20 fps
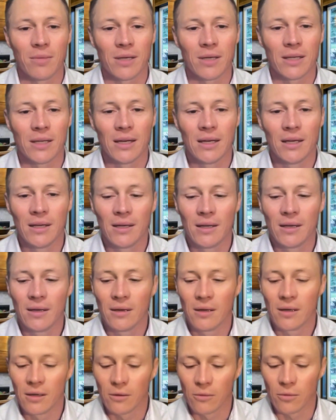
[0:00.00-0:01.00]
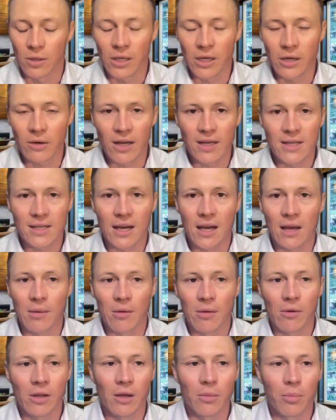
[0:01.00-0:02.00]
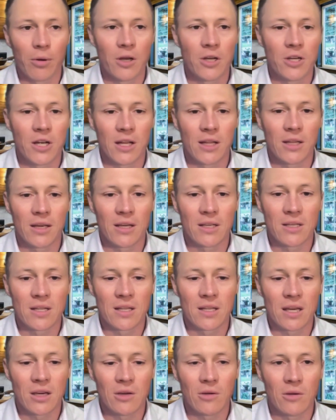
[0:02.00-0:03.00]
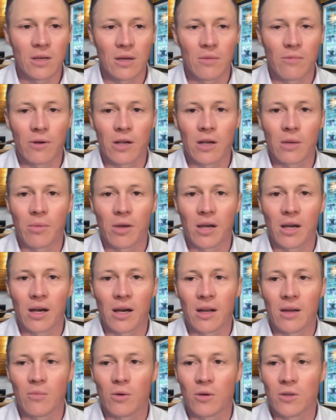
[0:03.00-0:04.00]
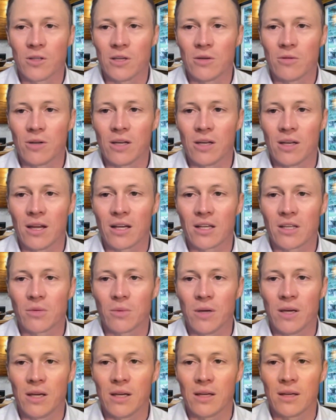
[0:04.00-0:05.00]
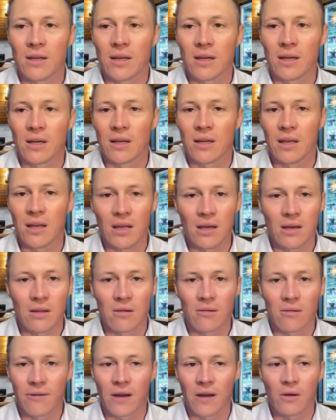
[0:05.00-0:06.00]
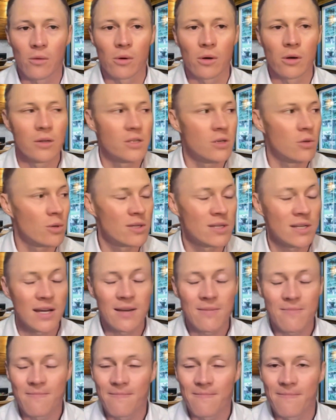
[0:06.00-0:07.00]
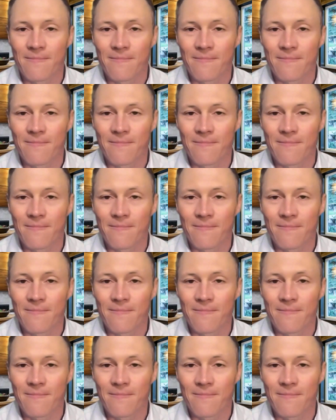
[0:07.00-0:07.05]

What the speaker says: But really great time. I really appreciate this. And thank you again for coming on. And we'll see you again next week. And any other final words you want to say?